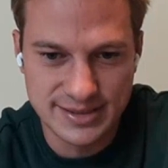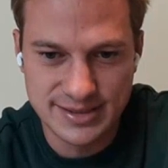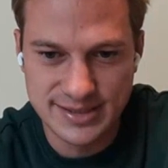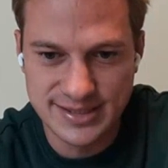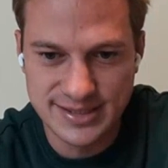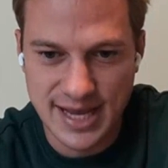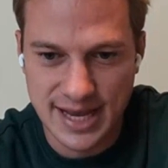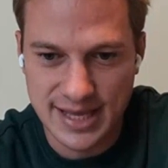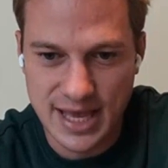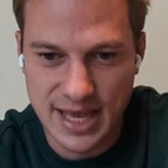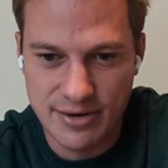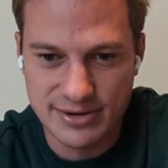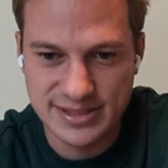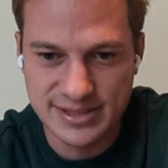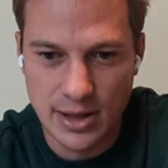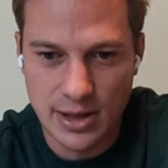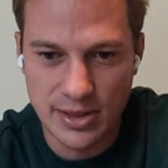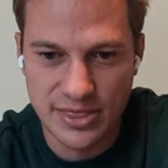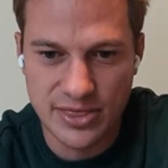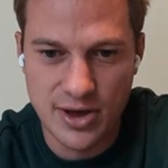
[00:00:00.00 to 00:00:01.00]
Sack here is
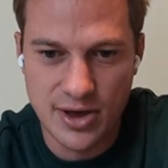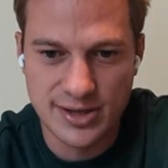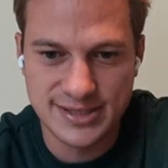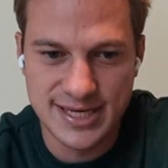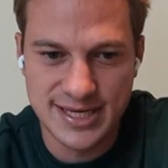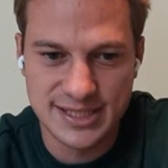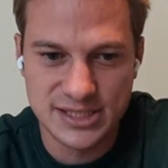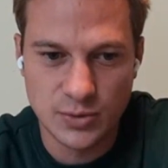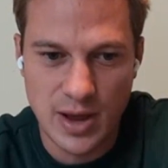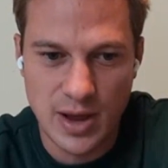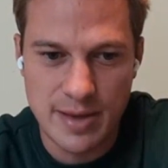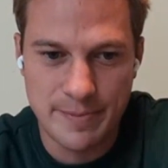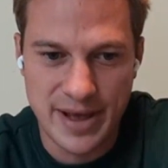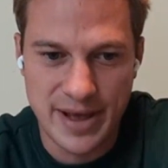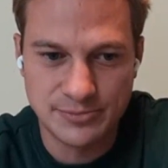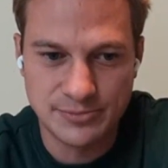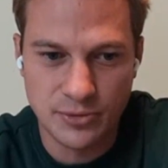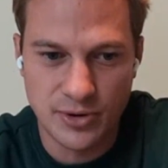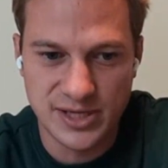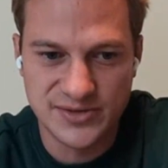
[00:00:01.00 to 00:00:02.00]
now 13-8
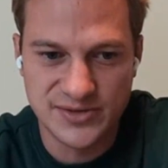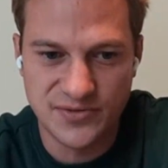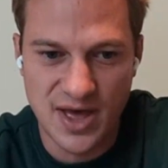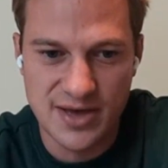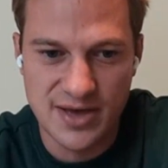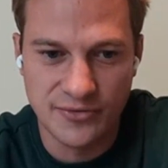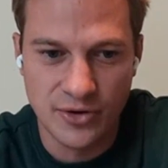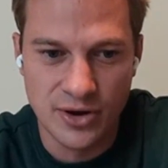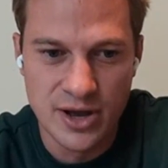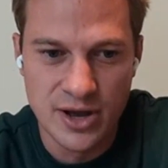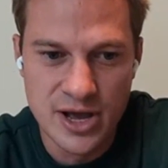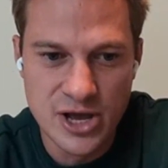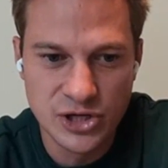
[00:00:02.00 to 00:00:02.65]
best price favourite.